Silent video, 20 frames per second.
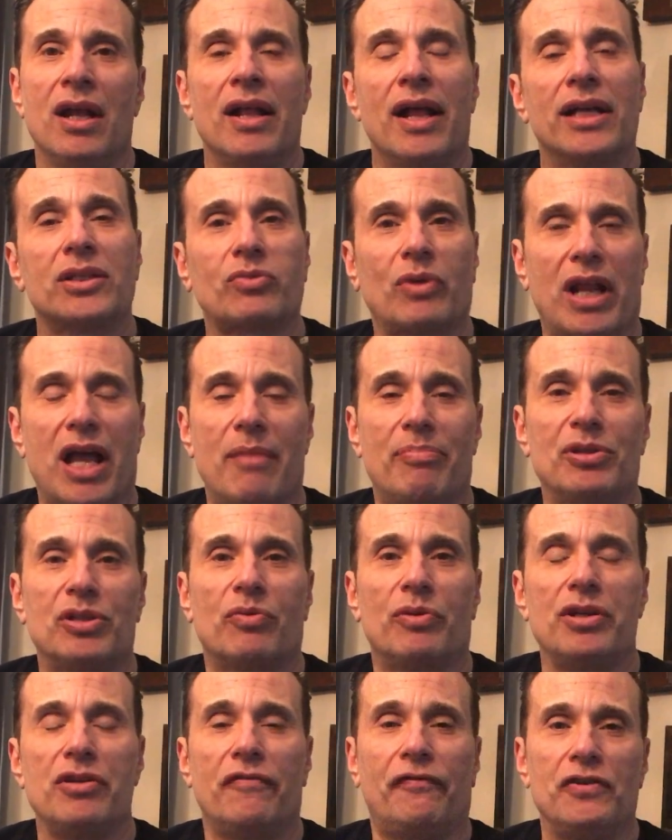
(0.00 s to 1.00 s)
That's what happens
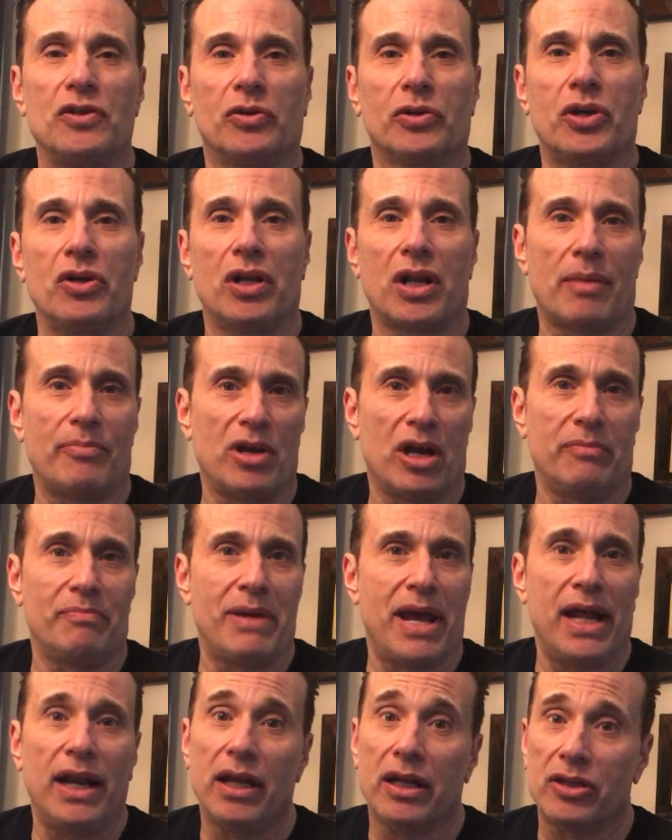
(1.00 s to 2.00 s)
when you feel good. I'm not
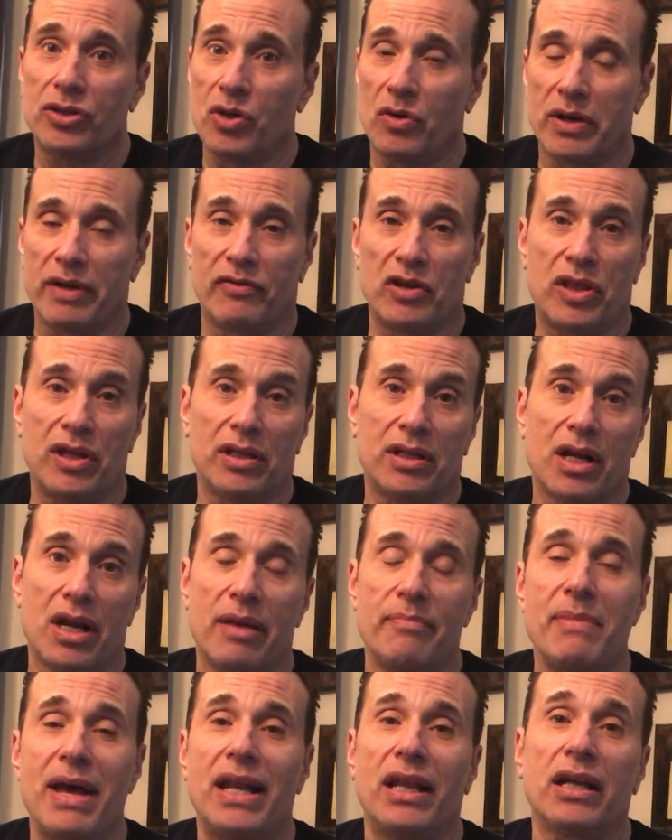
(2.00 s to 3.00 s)
manic. Don't ever think that
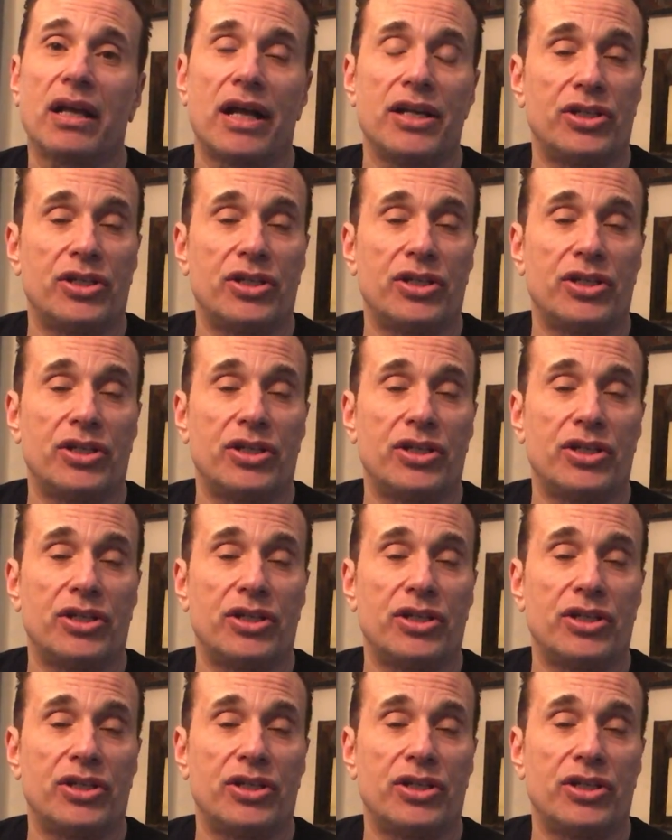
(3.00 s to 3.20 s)
I'm manic.